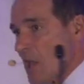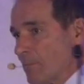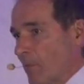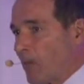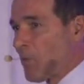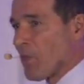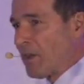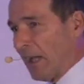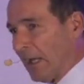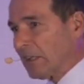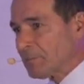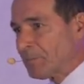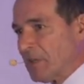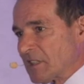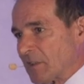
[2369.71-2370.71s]
before the
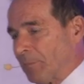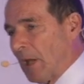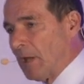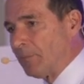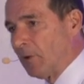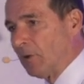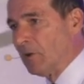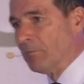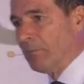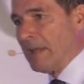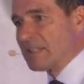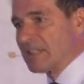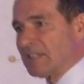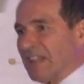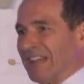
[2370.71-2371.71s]
next piece of paper
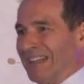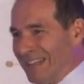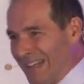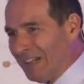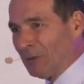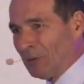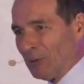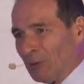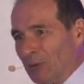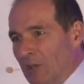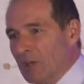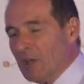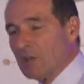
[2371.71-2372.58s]
makes it illegal